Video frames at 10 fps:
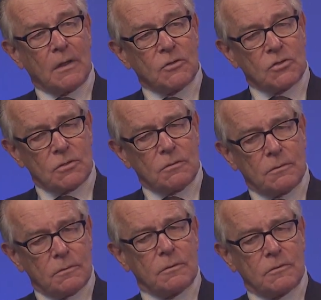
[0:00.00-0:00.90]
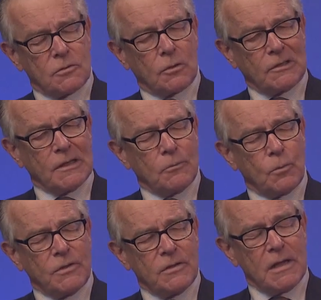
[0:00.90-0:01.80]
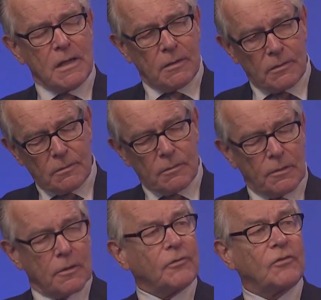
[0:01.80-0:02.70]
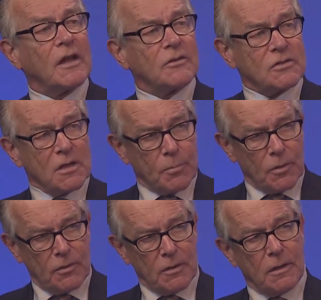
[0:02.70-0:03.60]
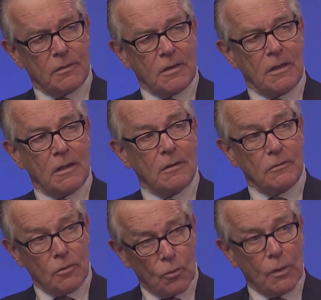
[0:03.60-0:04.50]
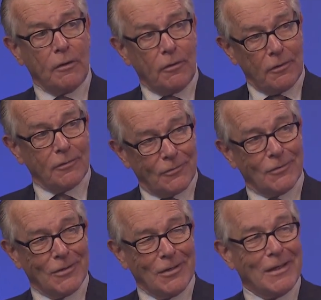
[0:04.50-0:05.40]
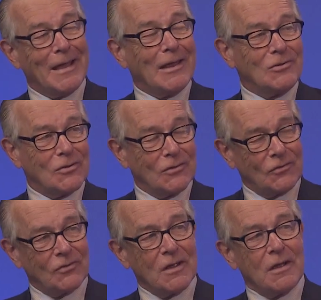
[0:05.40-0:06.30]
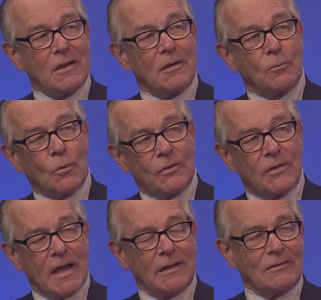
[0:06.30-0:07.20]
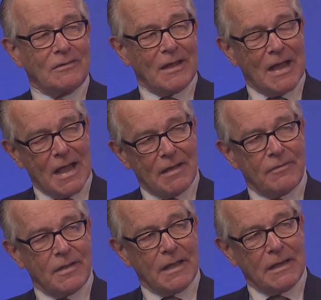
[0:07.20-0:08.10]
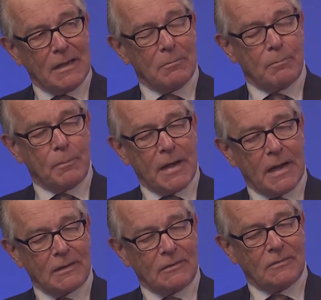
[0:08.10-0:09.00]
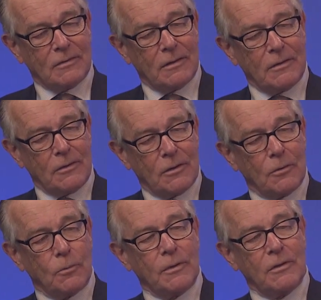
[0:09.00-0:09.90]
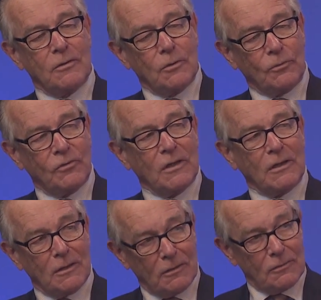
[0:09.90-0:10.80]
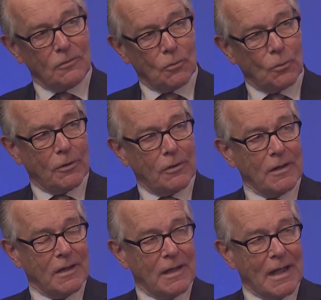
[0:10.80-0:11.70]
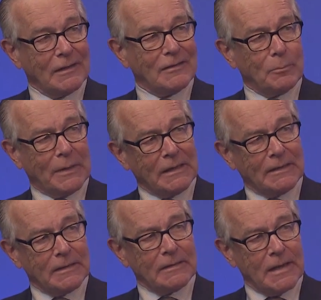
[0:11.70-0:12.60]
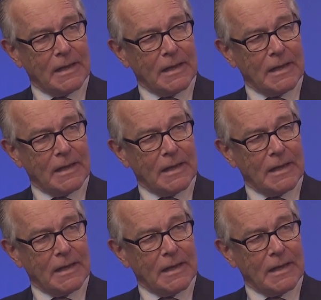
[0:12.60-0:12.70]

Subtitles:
Shortly, would Lars touched upon the newer agents. Would that have any impact, with using newer antiplatelet